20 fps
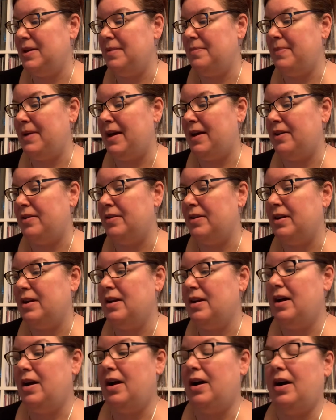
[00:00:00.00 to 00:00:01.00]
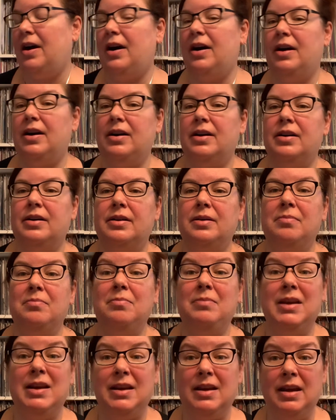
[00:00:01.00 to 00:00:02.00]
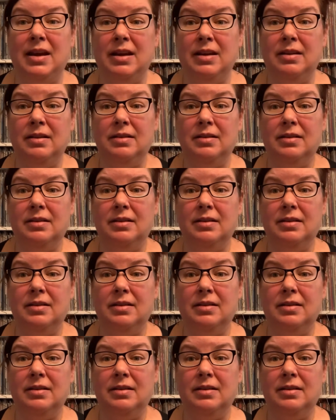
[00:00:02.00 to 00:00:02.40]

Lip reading: about our meeting,